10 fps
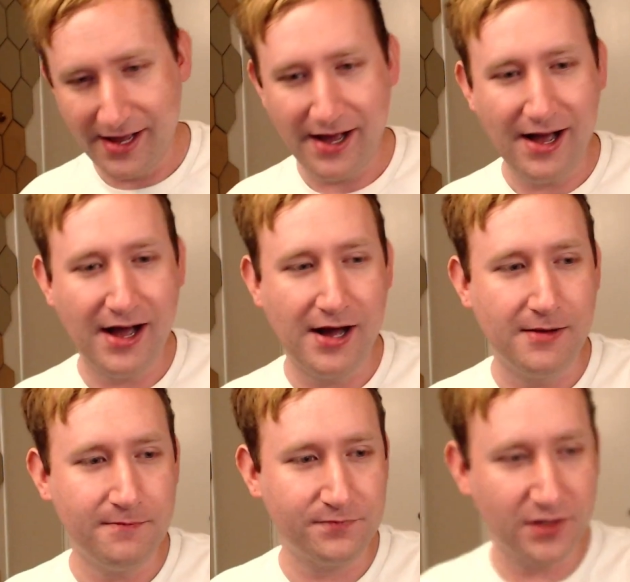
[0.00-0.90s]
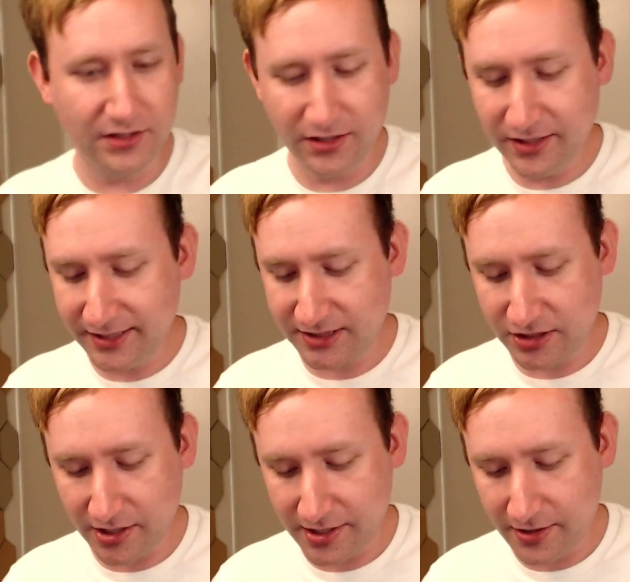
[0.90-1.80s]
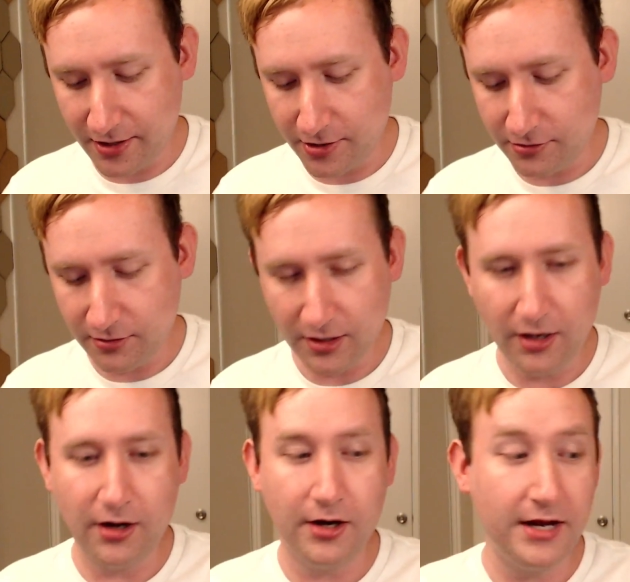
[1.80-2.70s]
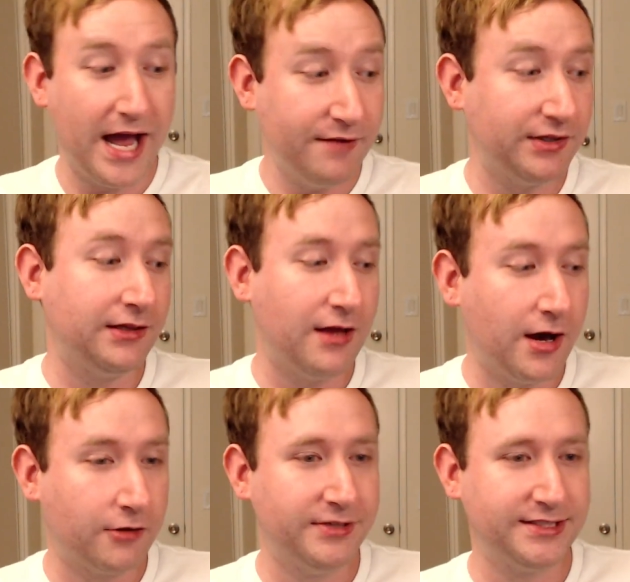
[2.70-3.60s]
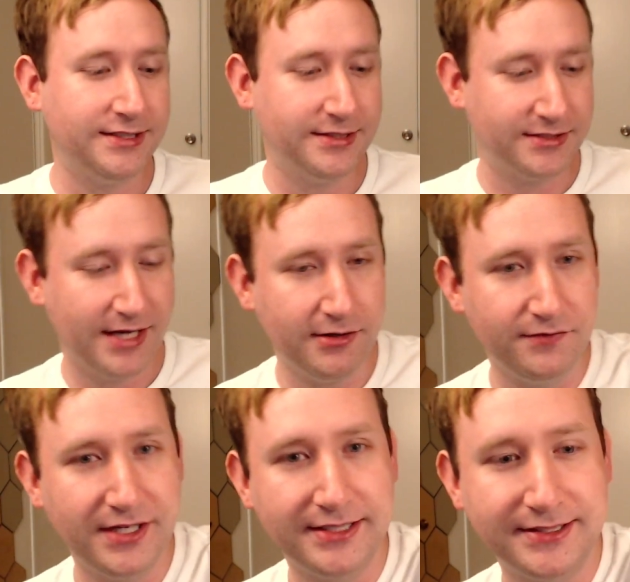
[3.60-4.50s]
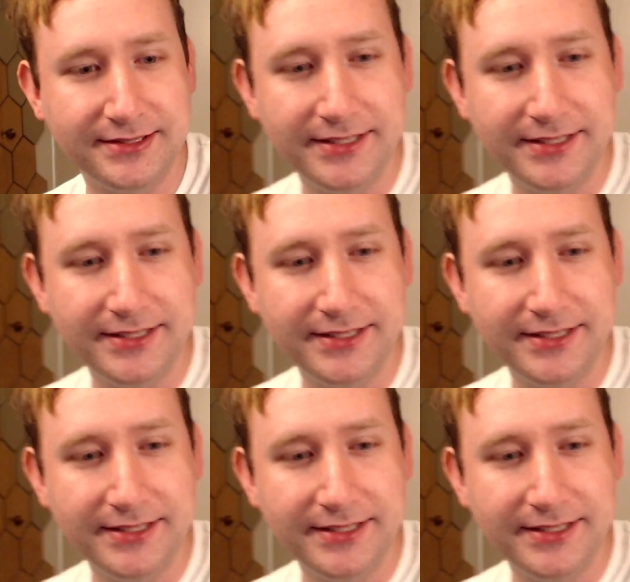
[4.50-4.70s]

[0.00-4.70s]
I'm gonna get started though on. I have a lot of whiskeys here today. I don't know if you guys can see